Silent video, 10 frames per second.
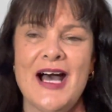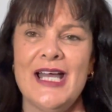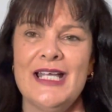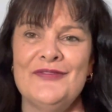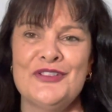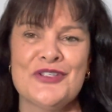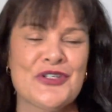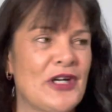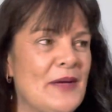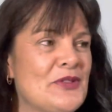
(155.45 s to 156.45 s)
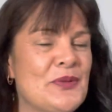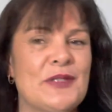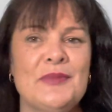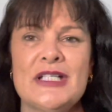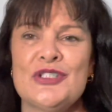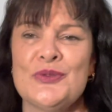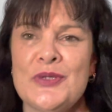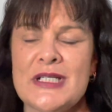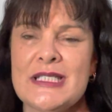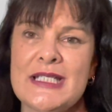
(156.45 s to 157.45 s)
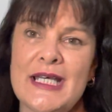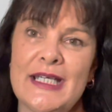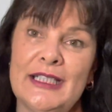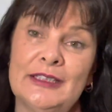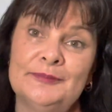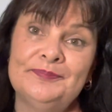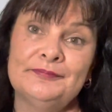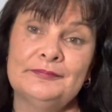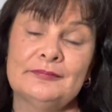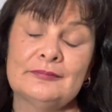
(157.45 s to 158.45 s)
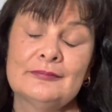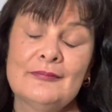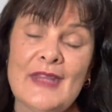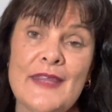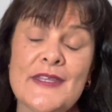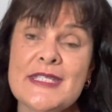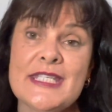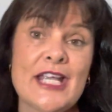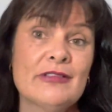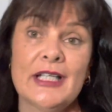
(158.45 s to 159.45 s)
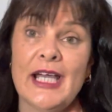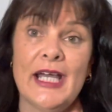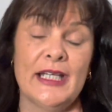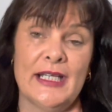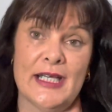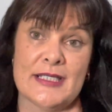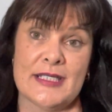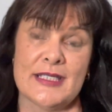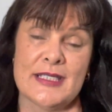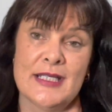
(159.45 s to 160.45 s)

I even described to one of my daughters today, they're segregating us.